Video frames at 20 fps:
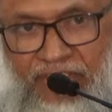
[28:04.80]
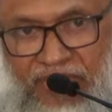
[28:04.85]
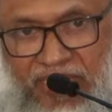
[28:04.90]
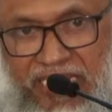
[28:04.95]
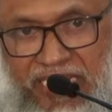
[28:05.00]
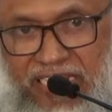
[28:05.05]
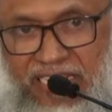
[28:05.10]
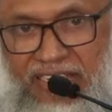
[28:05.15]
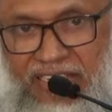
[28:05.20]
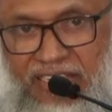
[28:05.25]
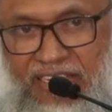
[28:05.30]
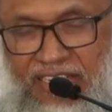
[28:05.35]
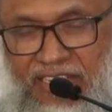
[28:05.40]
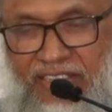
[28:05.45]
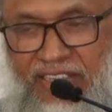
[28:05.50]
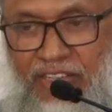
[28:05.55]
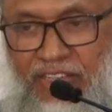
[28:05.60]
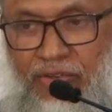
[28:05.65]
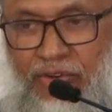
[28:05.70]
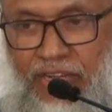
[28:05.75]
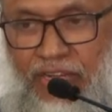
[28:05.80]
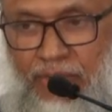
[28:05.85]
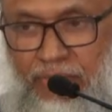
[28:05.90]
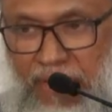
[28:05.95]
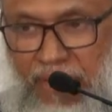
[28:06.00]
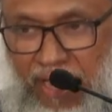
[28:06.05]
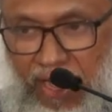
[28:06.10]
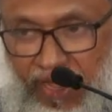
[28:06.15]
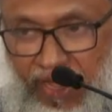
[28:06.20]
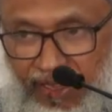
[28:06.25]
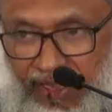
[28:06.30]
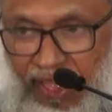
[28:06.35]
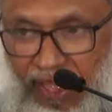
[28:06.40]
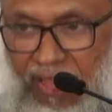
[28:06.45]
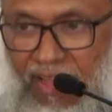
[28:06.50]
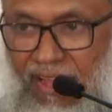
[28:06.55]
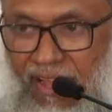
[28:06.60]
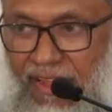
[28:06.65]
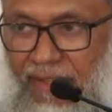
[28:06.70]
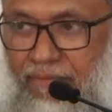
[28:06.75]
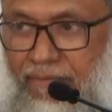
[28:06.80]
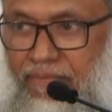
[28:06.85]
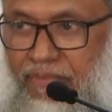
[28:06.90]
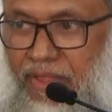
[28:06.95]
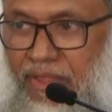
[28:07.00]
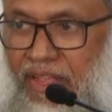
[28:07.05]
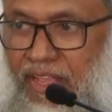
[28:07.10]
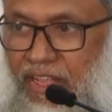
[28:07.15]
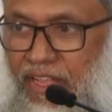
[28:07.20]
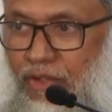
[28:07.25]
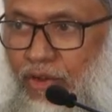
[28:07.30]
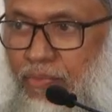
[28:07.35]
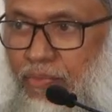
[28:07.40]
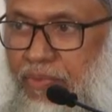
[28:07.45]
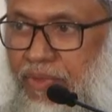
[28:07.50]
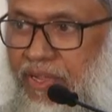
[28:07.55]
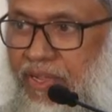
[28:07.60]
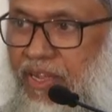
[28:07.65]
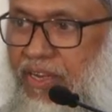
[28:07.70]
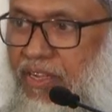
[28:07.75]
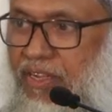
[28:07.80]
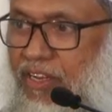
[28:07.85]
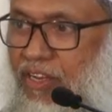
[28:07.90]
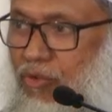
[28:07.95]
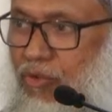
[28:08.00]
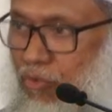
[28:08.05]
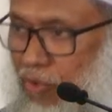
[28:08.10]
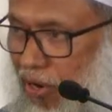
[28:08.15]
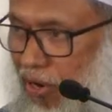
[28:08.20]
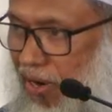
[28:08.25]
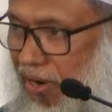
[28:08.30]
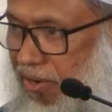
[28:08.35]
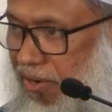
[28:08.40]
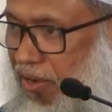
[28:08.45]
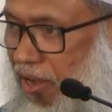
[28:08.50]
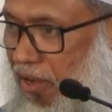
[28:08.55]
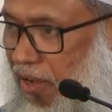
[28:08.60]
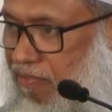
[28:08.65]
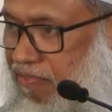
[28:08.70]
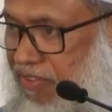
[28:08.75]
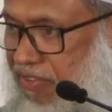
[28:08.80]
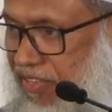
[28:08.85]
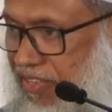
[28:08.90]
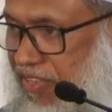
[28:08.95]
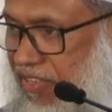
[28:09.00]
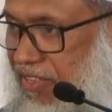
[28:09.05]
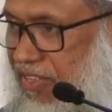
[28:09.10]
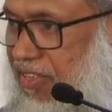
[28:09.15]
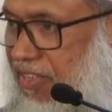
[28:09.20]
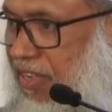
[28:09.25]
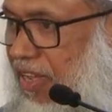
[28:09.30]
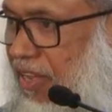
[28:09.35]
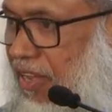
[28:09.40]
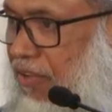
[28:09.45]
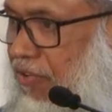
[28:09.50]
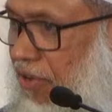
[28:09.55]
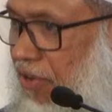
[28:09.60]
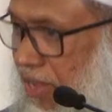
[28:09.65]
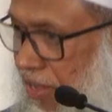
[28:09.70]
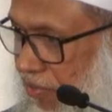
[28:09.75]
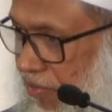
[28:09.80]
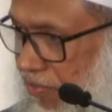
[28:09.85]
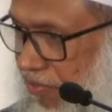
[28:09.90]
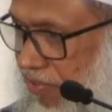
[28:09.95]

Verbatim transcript: is it is your ibadah. You'll be getting reward of visiting a grave,